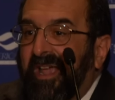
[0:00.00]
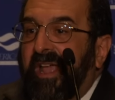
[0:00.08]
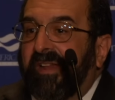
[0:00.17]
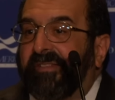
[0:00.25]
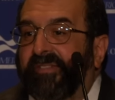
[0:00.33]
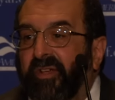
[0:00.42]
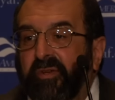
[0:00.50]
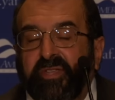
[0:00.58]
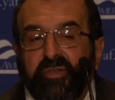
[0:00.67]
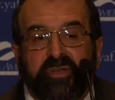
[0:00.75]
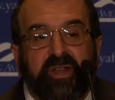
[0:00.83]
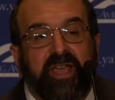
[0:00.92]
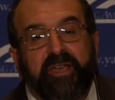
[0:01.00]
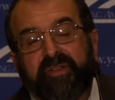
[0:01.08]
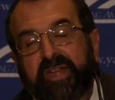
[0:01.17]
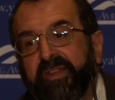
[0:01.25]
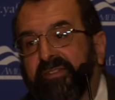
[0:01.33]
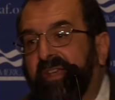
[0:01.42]
And so you could have
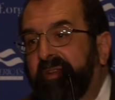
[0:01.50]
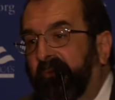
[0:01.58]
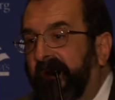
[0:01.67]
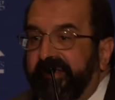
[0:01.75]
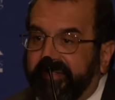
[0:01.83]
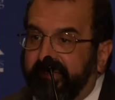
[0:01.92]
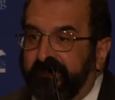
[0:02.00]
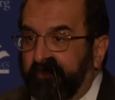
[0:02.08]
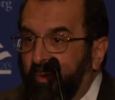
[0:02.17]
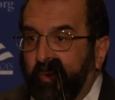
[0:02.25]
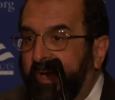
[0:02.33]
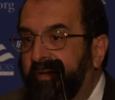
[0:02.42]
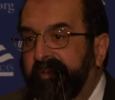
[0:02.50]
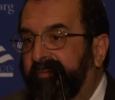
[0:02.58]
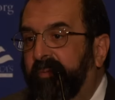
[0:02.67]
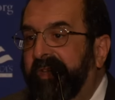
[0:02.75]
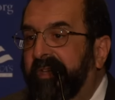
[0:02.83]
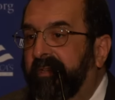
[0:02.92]
an anti racism
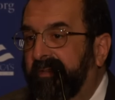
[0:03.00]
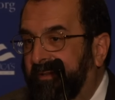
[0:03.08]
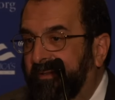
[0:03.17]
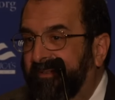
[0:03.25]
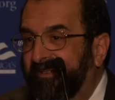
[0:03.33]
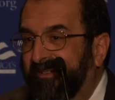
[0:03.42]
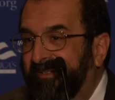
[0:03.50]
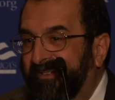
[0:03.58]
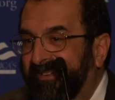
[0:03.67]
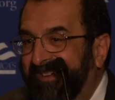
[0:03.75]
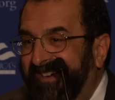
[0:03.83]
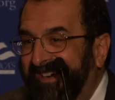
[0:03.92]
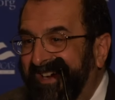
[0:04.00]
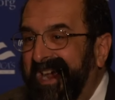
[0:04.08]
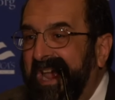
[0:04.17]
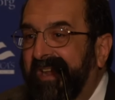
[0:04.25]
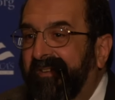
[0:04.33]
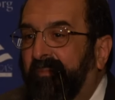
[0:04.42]
awareness week
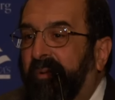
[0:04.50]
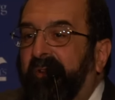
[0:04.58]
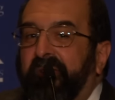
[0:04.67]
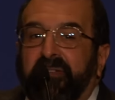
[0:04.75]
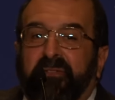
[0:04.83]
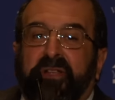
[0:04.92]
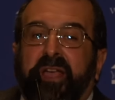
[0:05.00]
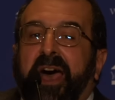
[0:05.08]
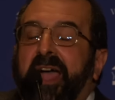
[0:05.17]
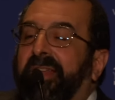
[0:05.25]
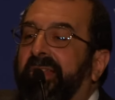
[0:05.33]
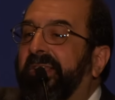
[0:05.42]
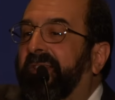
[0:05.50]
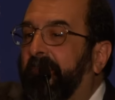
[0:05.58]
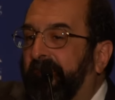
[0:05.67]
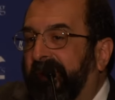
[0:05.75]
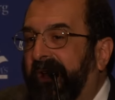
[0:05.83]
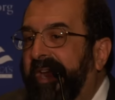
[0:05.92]
and highlight
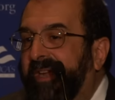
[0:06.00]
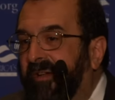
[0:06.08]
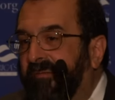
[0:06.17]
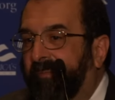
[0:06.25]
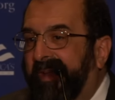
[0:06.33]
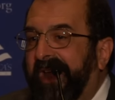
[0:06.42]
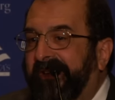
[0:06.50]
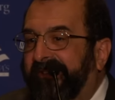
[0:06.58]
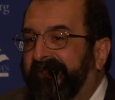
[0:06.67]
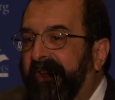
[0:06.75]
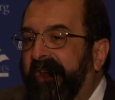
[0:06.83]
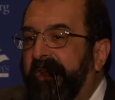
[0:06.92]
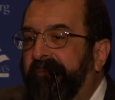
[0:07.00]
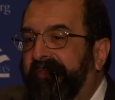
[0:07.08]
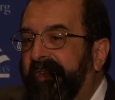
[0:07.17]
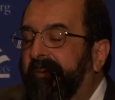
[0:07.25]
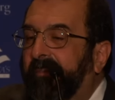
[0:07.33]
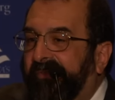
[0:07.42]
the plight of black
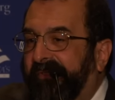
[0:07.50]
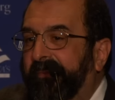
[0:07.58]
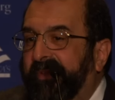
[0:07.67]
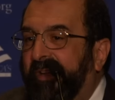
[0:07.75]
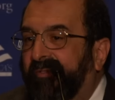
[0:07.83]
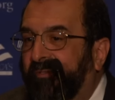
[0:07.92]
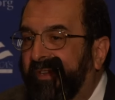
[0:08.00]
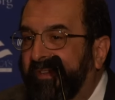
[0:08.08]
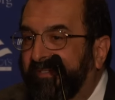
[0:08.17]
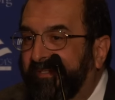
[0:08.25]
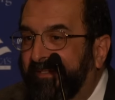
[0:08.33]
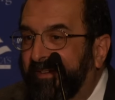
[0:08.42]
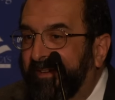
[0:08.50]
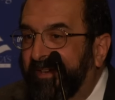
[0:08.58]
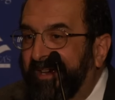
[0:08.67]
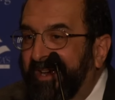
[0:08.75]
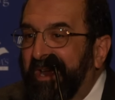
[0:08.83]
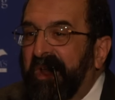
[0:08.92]
slaves in Muslim countries.
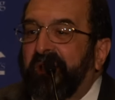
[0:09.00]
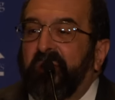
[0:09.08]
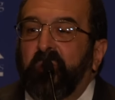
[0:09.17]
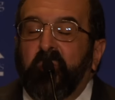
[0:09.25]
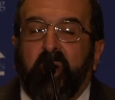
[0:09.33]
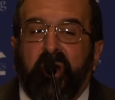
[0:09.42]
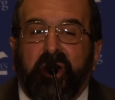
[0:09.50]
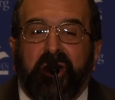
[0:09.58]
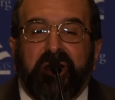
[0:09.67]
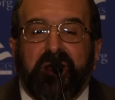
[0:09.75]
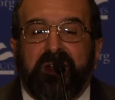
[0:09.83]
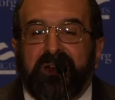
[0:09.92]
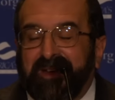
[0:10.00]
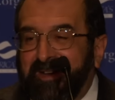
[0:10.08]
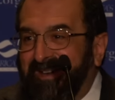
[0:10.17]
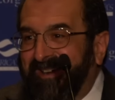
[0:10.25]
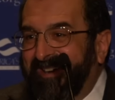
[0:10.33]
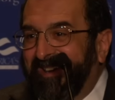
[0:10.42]
I'd lose my are, scholarship,
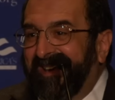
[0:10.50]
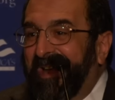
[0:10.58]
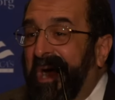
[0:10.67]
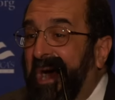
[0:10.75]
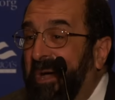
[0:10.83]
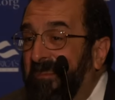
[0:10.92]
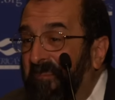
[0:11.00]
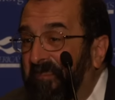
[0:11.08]
sir. Huh?